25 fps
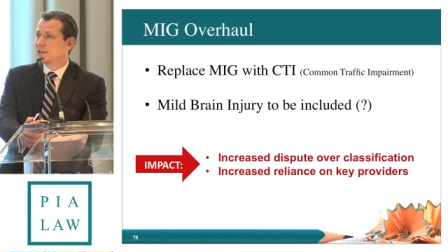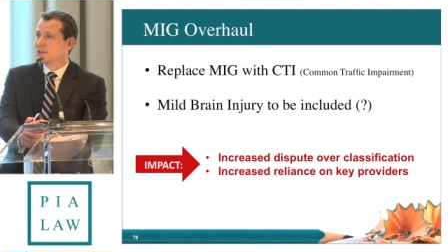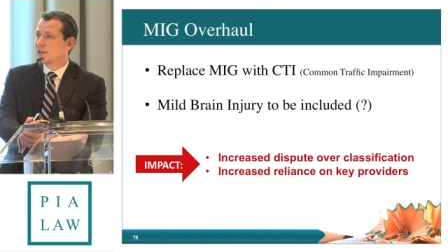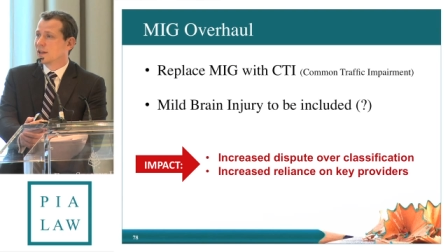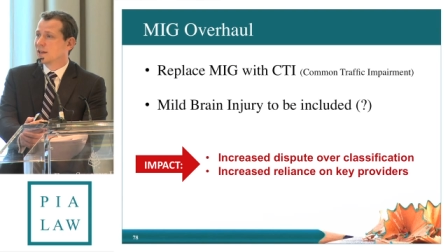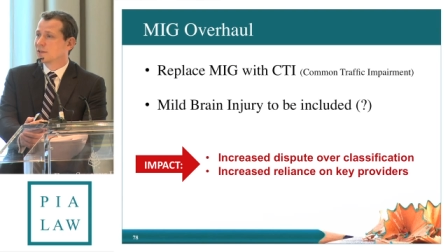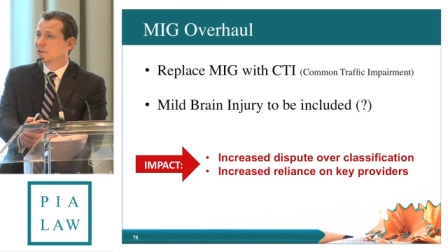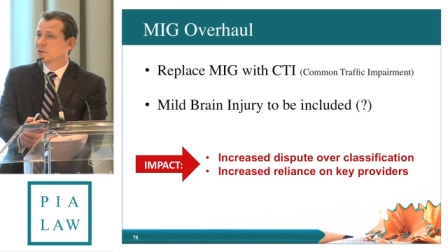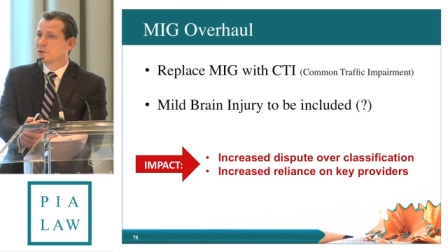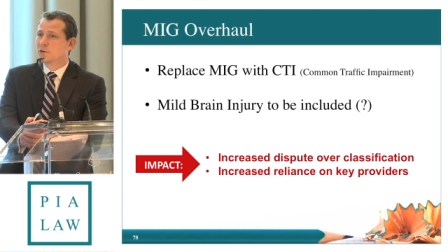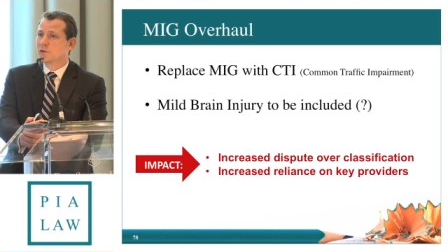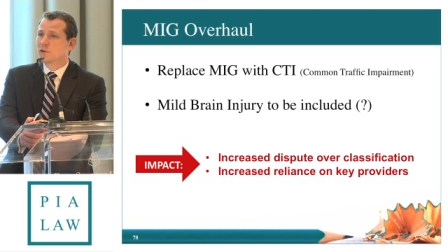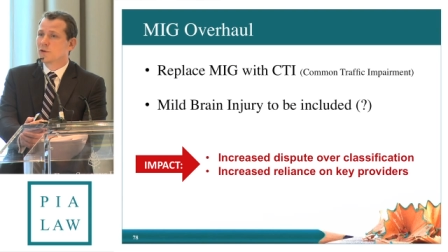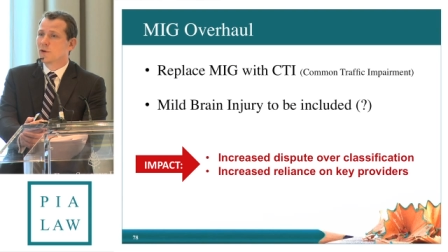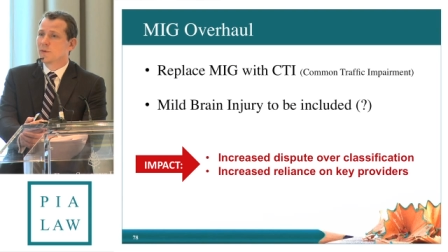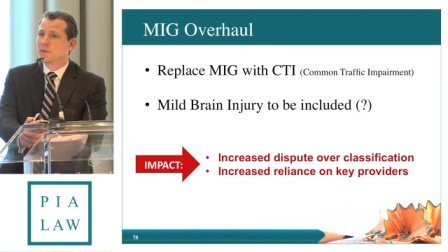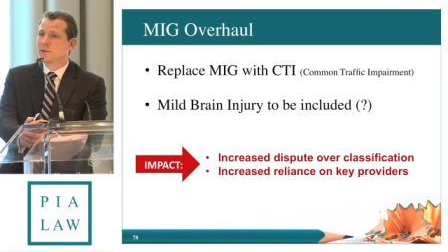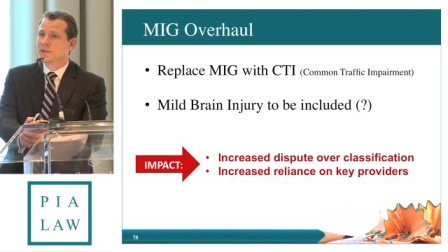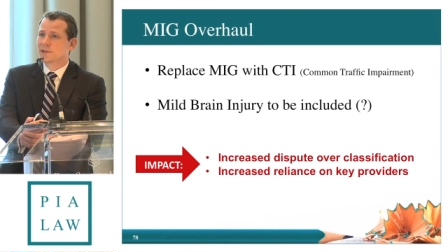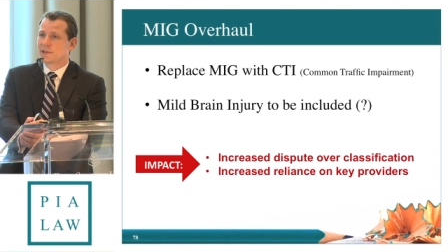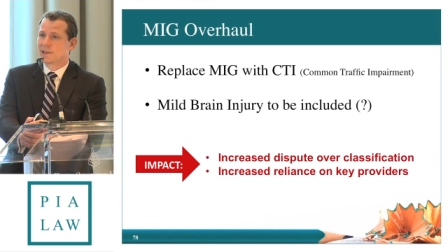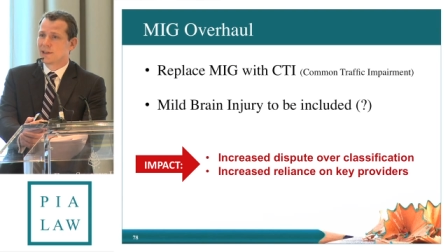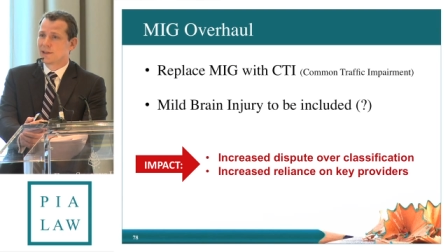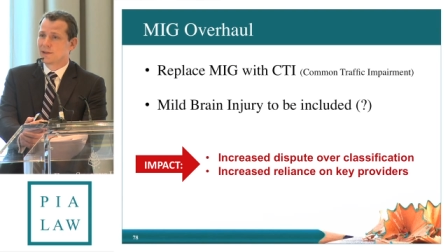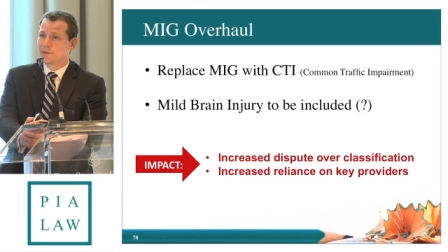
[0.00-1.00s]
Glasgow
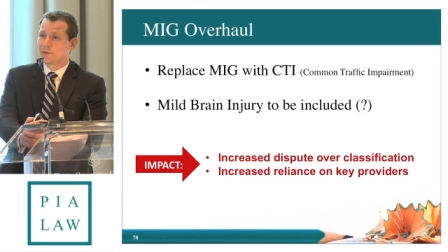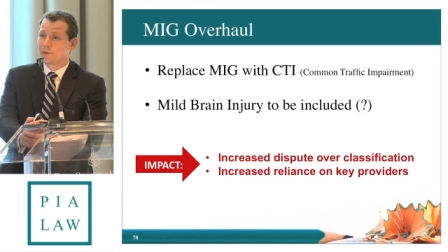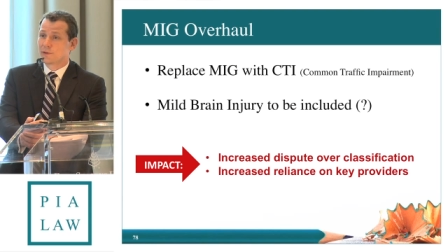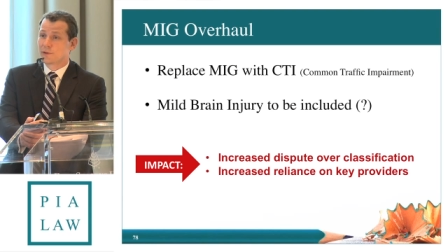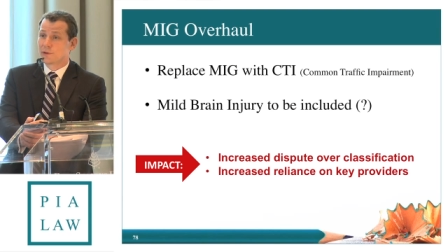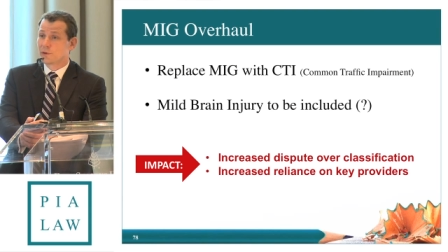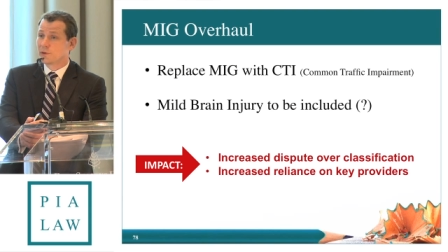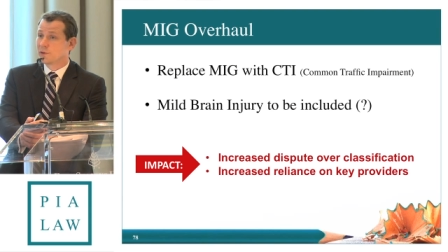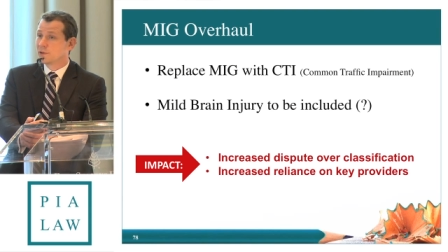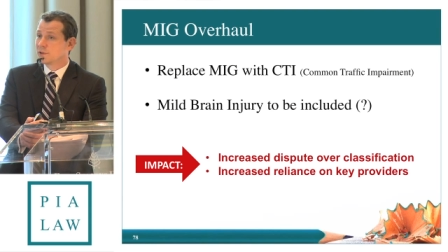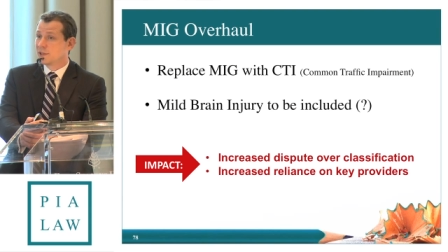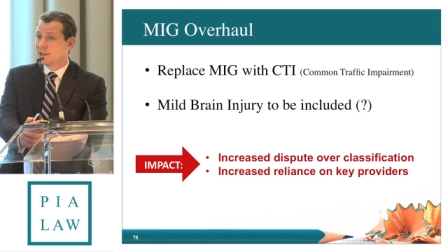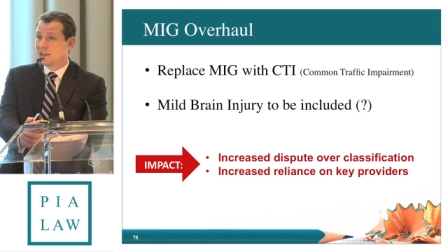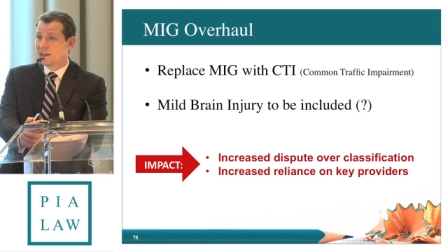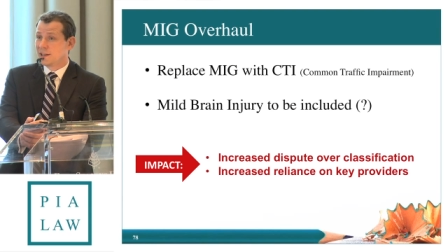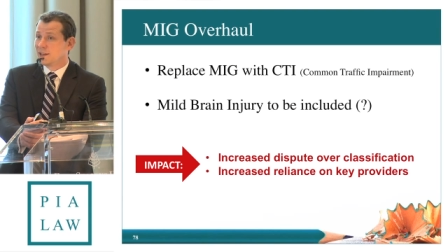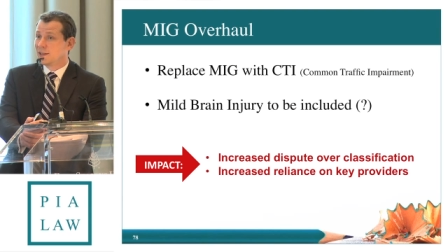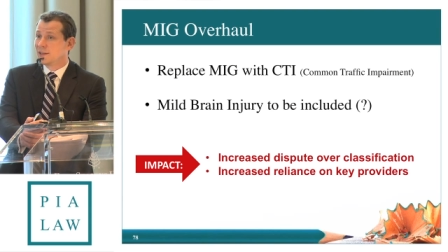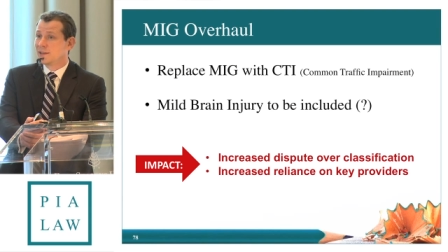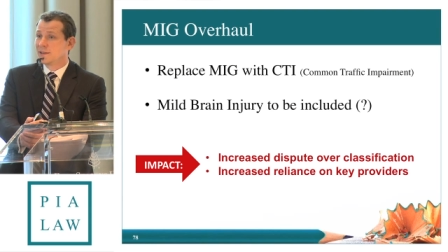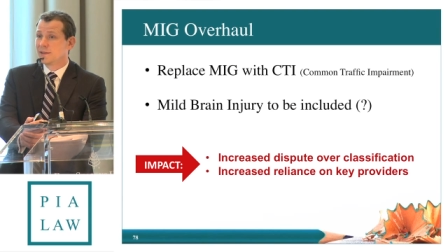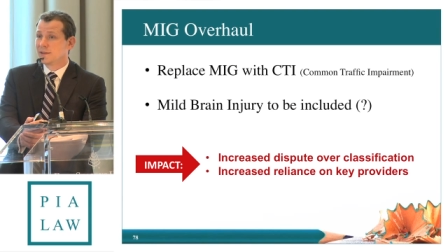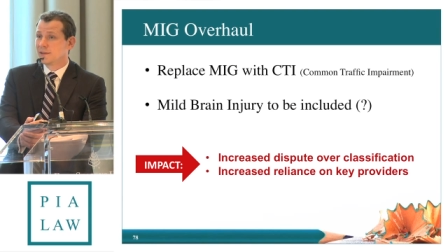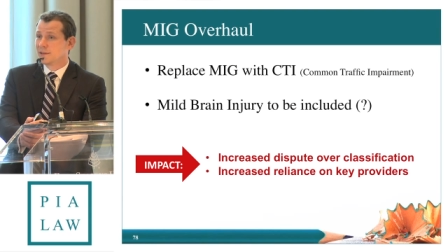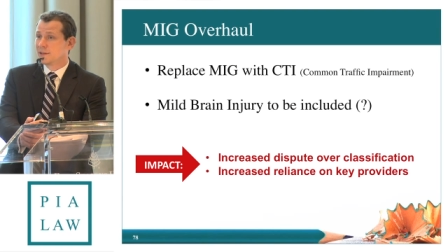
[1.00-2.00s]
Coma scale of
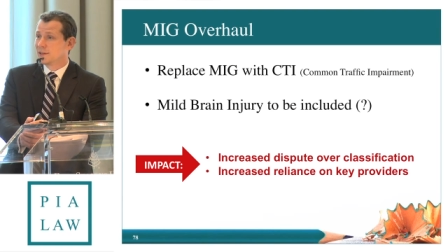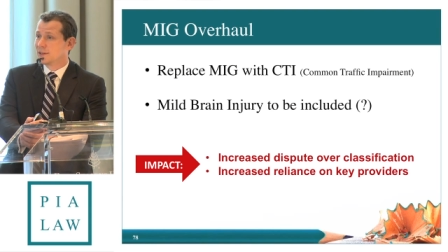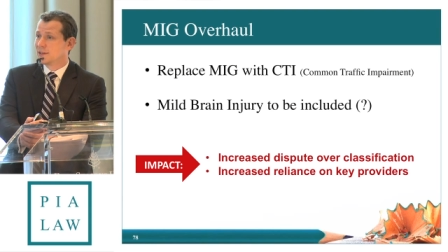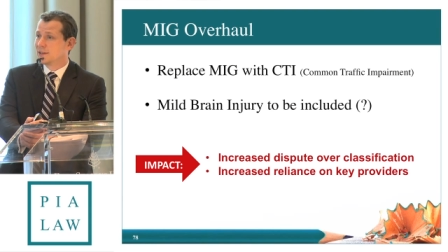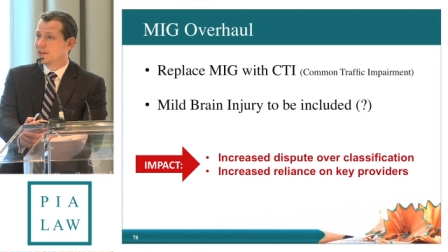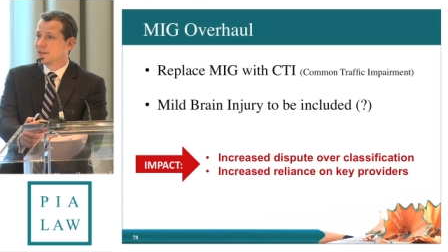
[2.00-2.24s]
13